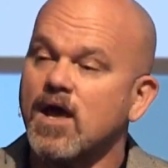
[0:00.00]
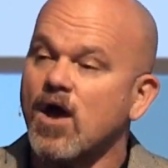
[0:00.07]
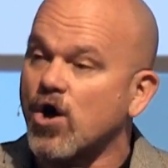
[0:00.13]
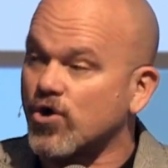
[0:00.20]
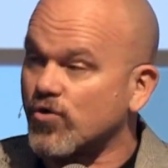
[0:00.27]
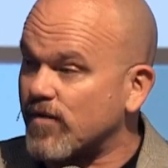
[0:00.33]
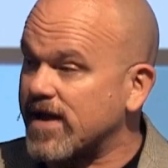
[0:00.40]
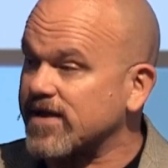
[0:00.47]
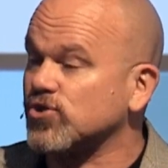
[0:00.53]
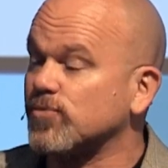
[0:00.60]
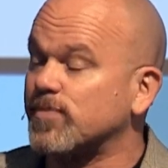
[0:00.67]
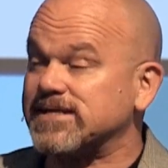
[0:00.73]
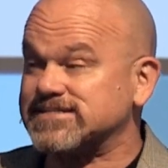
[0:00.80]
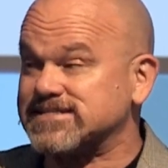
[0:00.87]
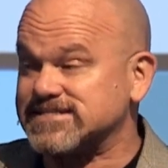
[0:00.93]
on a regular
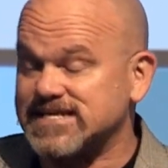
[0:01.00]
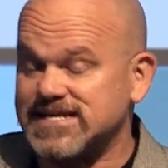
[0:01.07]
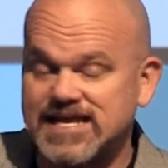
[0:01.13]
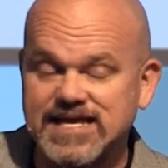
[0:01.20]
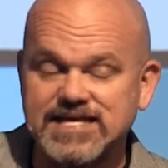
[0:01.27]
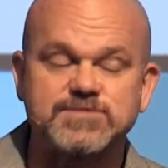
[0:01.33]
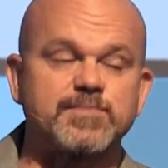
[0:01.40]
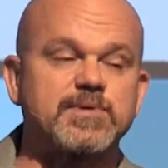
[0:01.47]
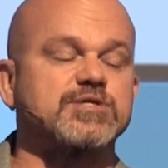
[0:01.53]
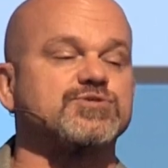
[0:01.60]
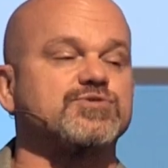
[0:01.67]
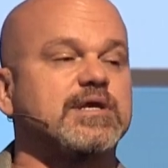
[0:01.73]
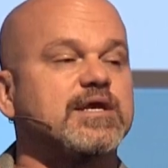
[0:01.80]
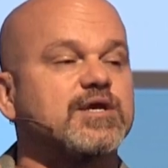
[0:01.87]
basis in his ministry.